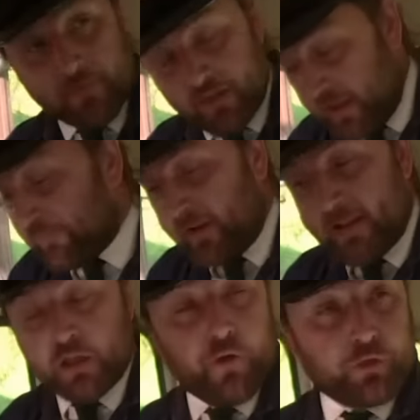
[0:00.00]
fact that if I
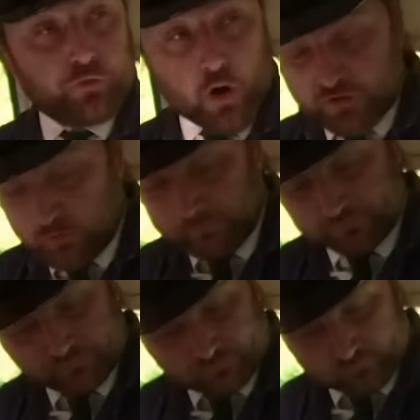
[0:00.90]
let go of the throttle,
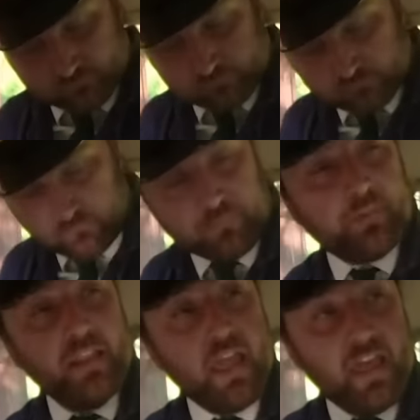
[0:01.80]

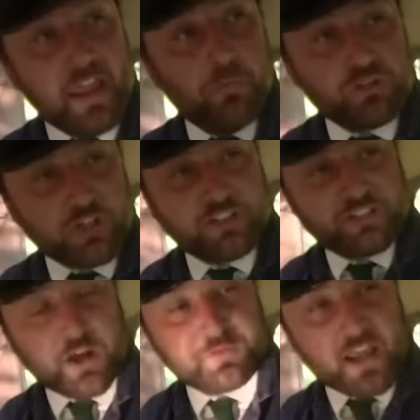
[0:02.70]
it will shut
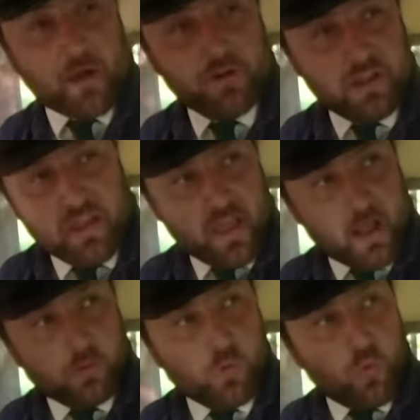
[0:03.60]
itself down
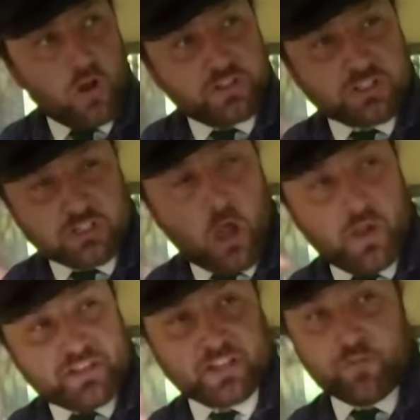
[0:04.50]
and will
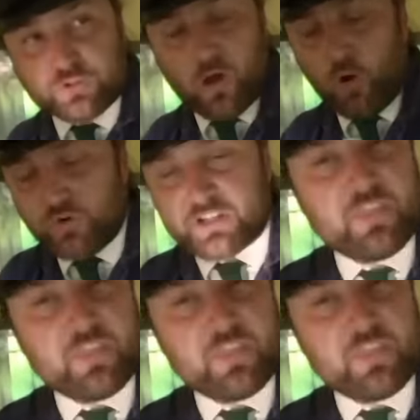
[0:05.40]
slow itself to a halt.